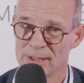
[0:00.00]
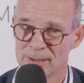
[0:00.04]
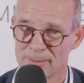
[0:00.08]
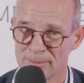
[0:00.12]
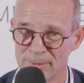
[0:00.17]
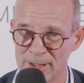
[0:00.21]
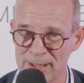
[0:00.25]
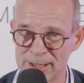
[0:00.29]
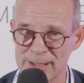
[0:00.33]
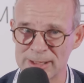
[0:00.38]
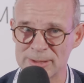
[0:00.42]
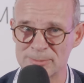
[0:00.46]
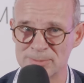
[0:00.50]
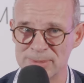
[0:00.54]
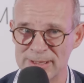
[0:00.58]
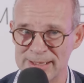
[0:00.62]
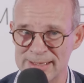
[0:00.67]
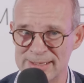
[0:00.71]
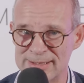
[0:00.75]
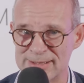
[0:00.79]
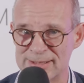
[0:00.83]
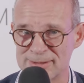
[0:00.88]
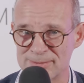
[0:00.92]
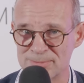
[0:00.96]

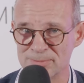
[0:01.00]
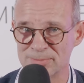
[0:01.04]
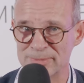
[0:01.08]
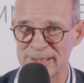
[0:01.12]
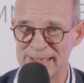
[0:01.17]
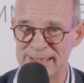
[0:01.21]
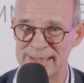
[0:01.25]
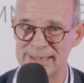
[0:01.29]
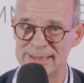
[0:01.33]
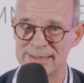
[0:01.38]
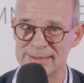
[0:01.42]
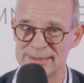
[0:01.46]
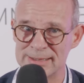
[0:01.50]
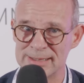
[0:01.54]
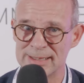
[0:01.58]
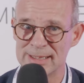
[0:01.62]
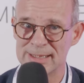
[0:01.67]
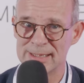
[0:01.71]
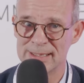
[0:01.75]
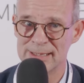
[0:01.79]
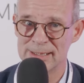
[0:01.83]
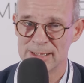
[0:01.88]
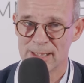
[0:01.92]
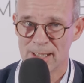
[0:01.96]
Marketplaces make it
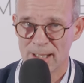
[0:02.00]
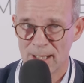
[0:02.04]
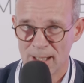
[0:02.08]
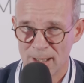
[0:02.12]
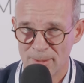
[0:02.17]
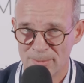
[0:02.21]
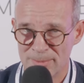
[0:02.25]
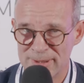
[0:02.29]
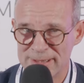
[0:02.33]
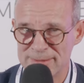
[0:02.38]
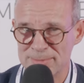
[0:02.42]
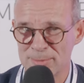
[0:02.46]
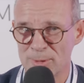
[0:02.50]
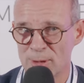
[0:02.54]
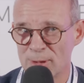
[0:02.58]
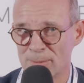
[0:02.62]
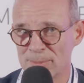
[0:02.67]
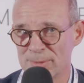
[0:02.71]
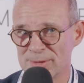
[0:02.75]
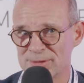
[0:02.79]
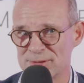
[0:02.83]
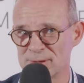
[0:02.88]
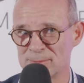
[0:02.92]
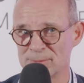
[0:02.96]
a bit more
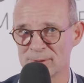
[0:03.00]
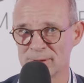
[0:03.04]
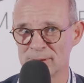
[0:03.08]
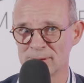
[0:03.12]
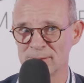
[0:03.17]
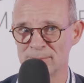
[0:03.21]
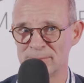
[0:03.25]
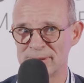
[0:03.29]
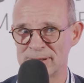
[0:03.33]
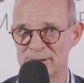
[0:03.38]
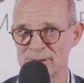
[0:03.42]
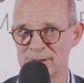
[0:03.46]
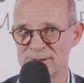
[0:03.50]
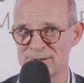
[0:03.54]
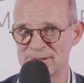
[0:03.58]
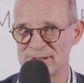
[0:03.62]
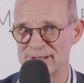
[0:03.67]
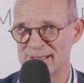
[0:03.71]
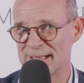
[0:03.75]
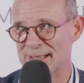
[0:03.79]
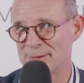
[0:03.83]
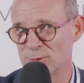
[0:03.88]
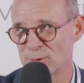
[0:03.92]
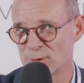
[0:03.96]
possible because
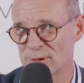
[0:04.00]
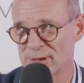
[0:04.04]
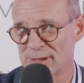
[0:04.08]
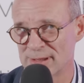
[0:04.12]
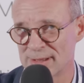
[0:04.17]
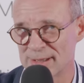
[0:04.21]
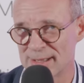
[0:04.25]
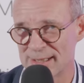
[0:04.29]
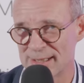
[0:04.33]
the entry